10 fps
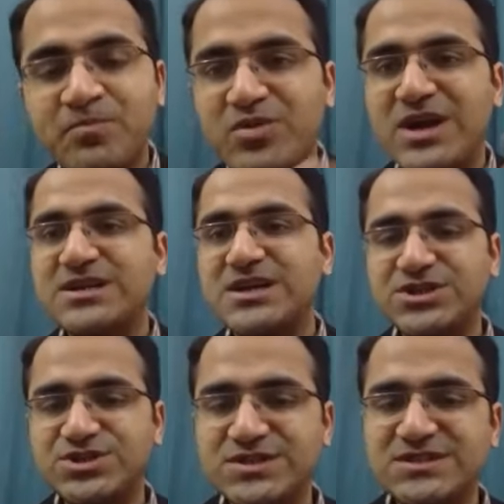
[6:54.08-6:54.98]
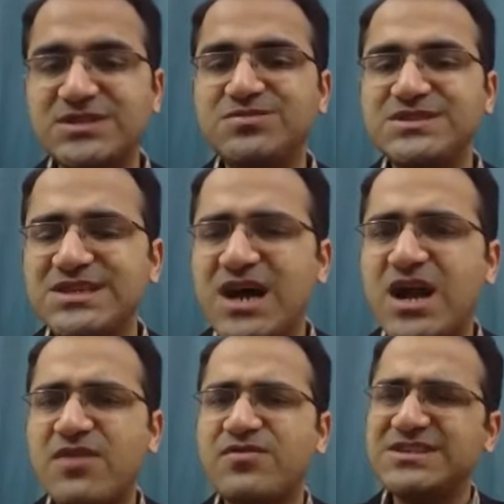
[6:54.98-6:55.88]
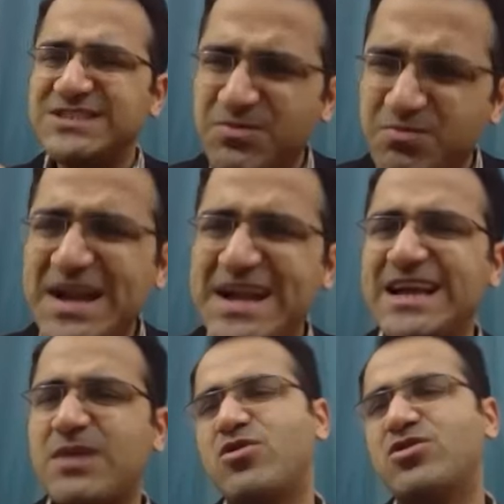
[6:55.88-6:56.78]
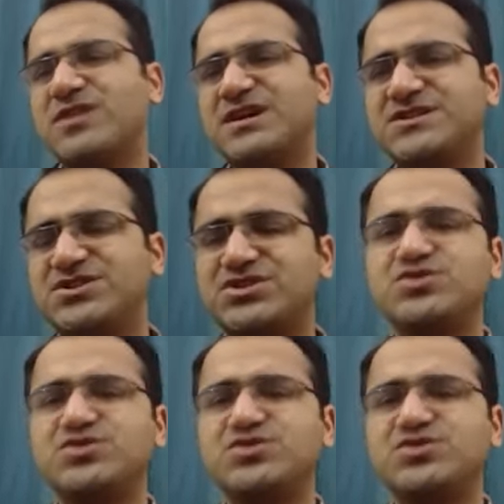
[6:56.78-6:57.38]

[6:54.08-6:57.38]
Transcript: blood culture, CBC, RFTs, depending upon the history,